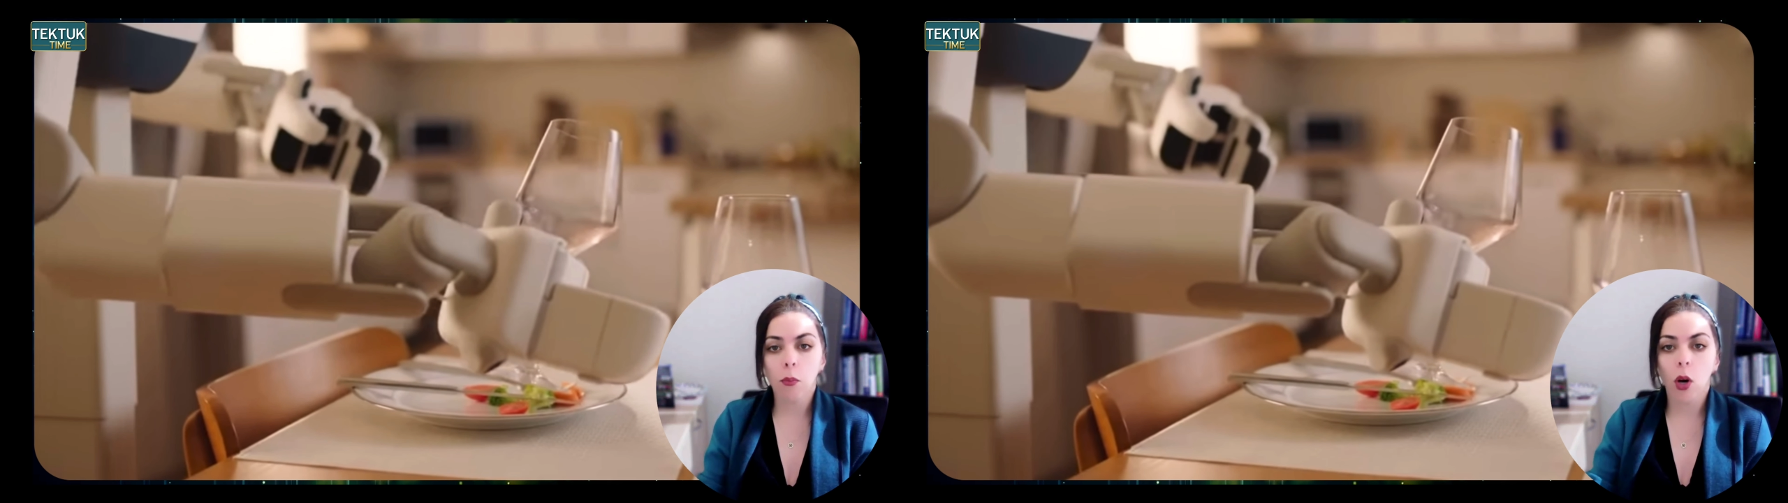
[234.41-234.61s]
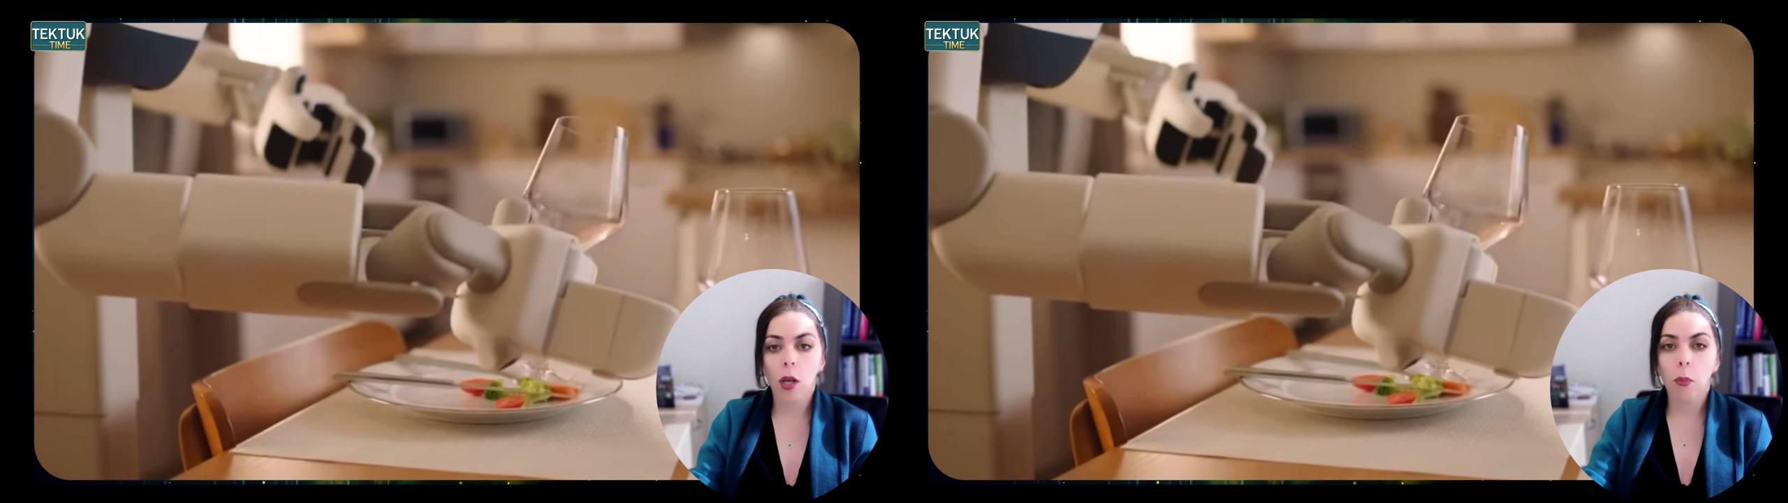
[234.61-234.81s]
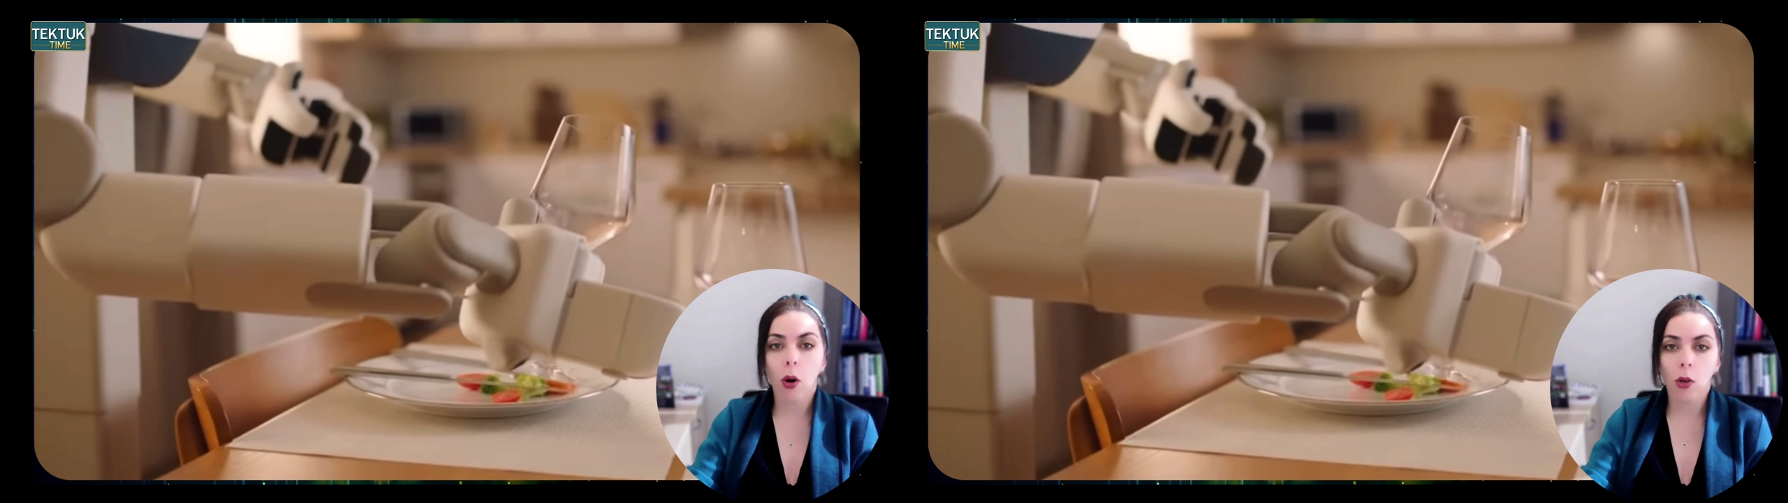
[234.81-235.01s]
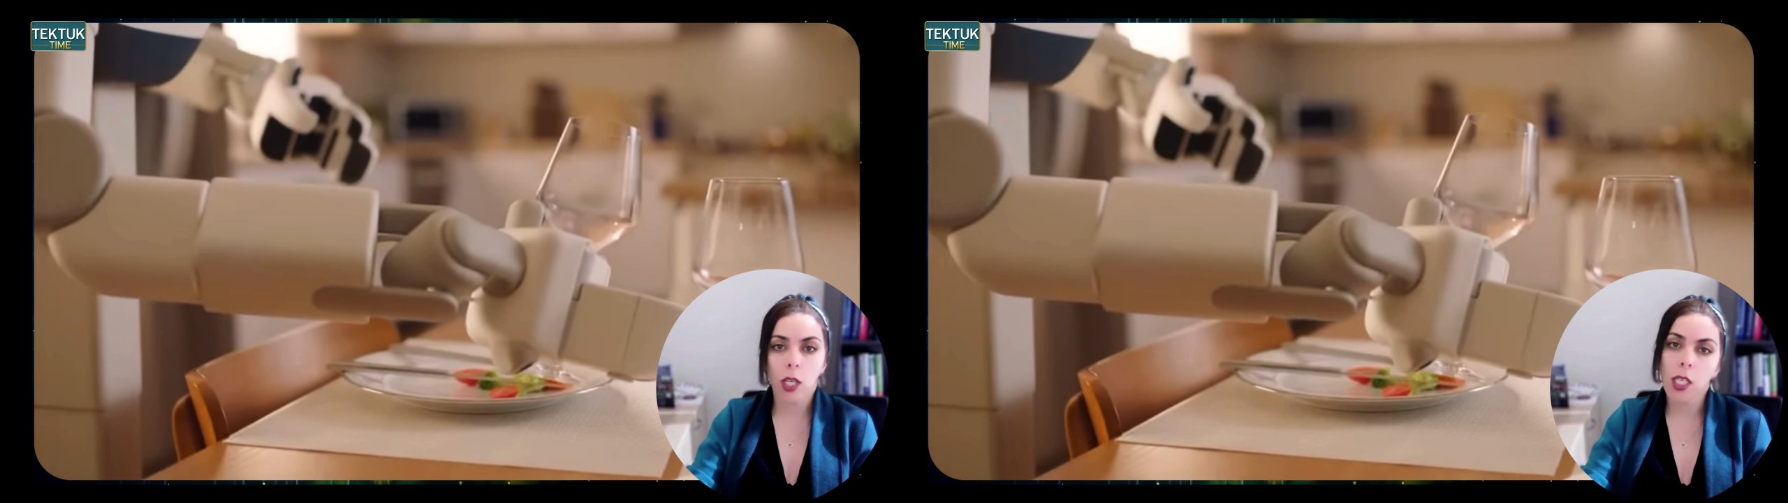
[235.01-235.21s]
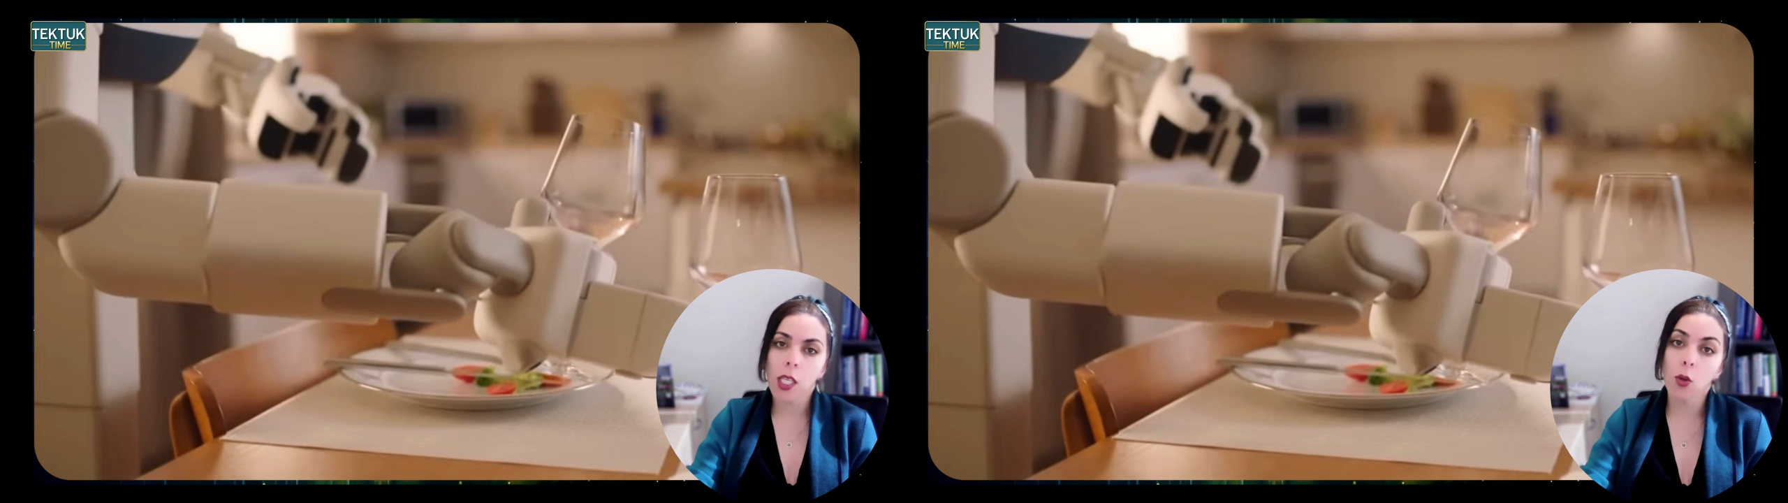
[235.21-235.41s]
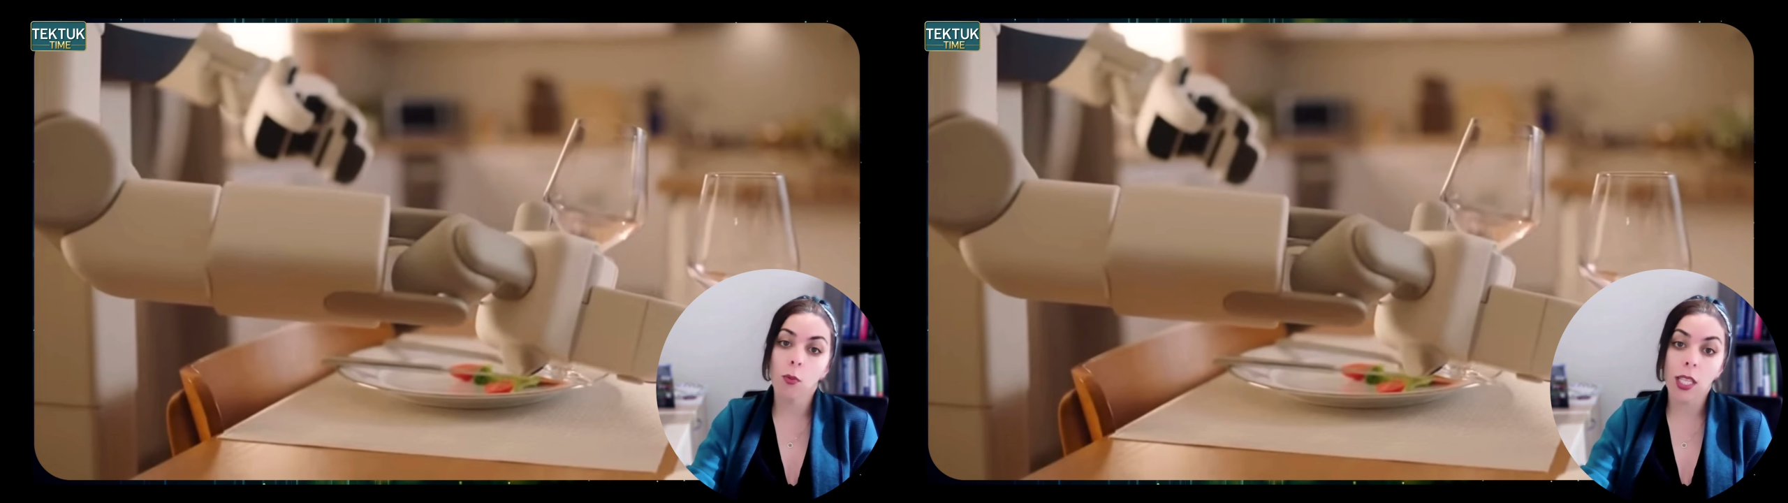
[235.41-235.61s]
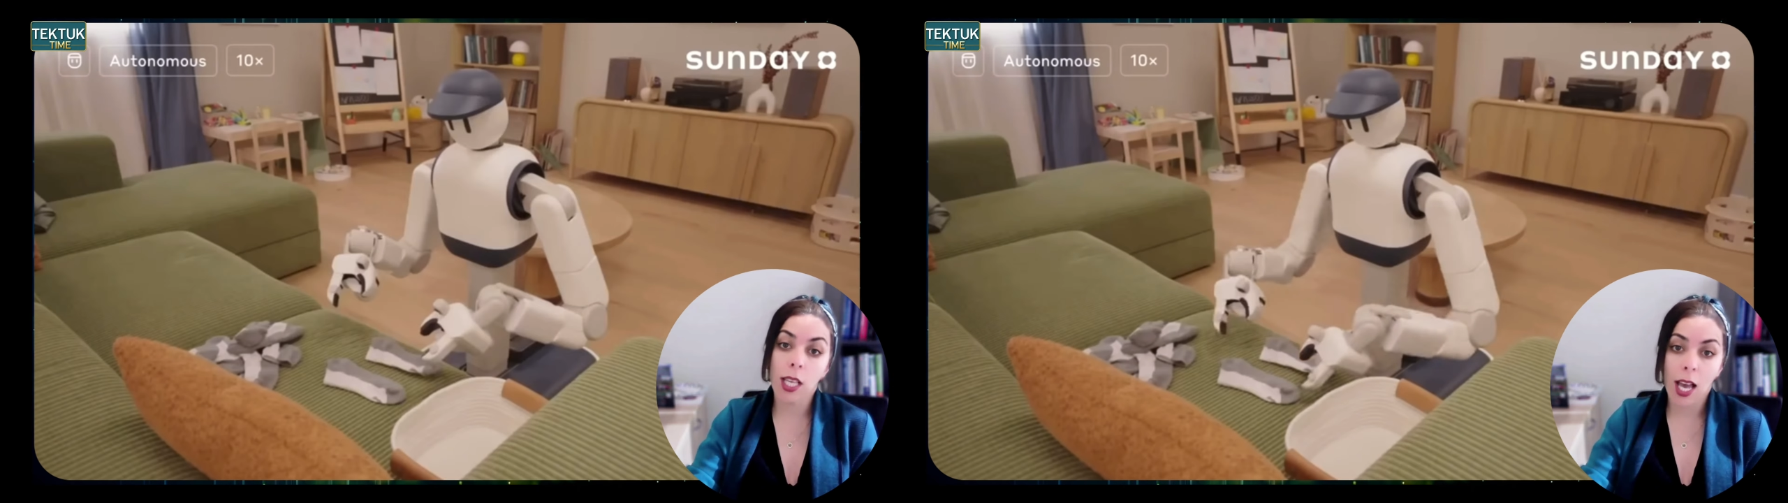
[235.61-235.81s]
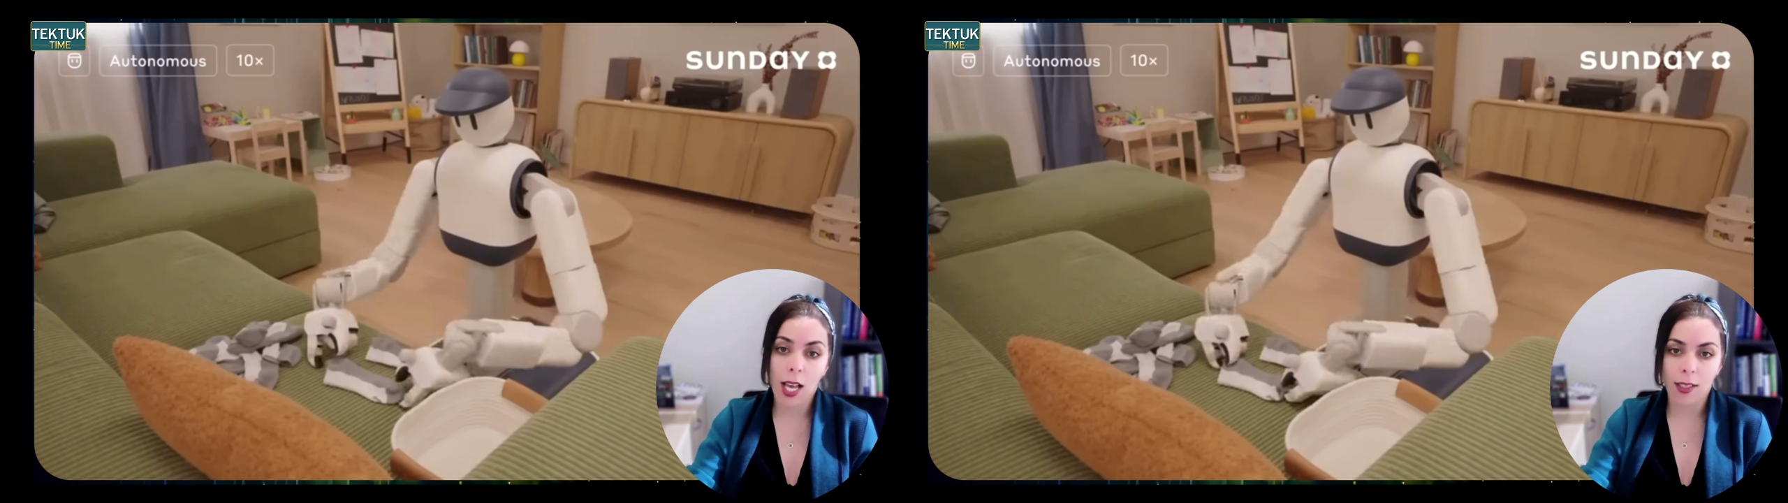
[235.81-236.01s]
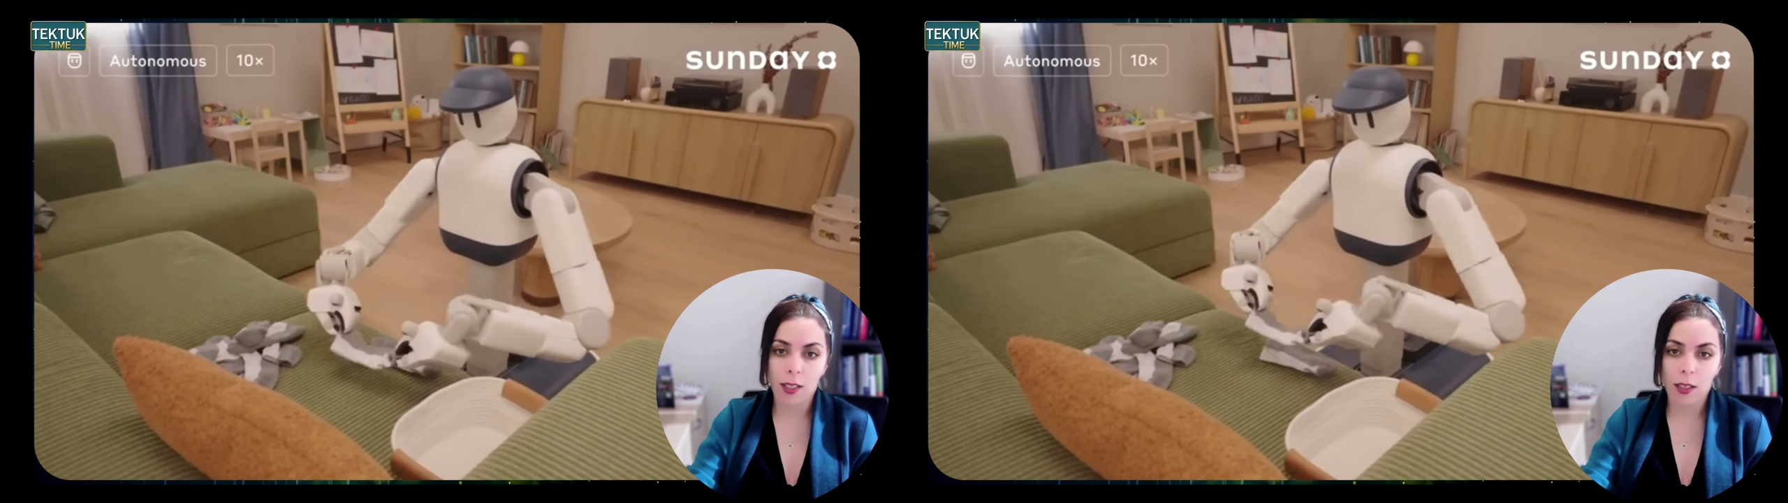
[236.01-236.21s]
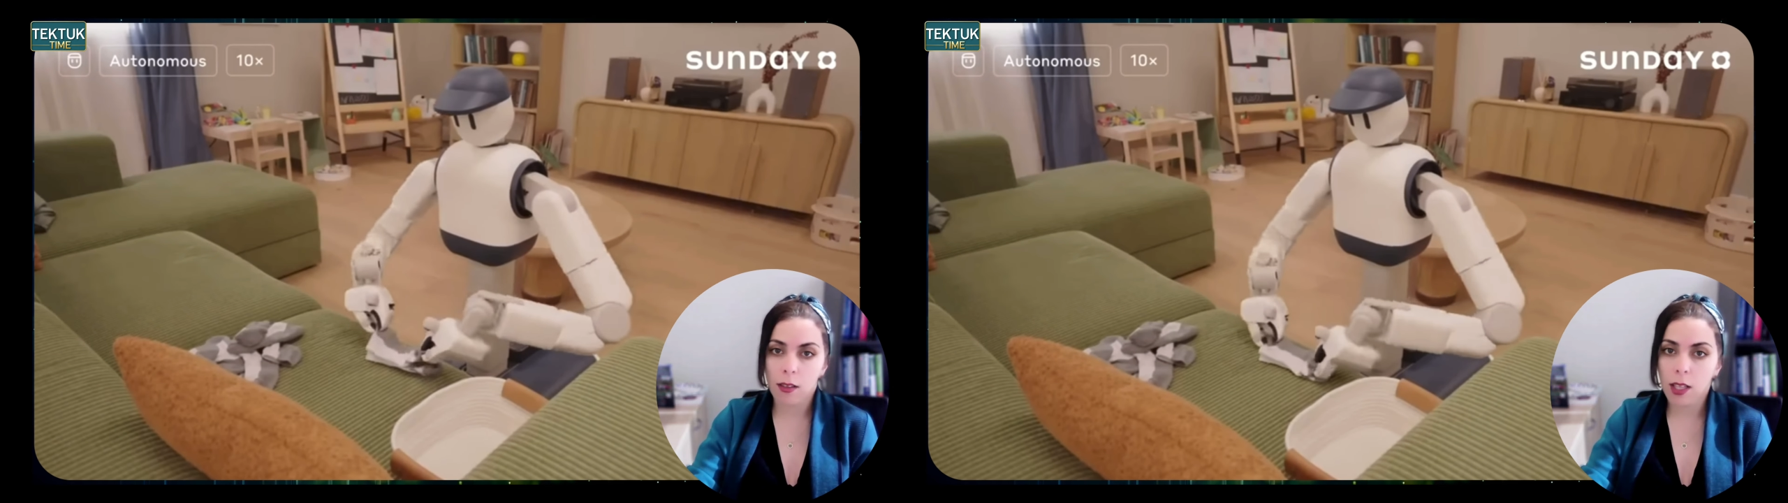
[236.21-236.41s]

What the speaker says: by borrowing human hands.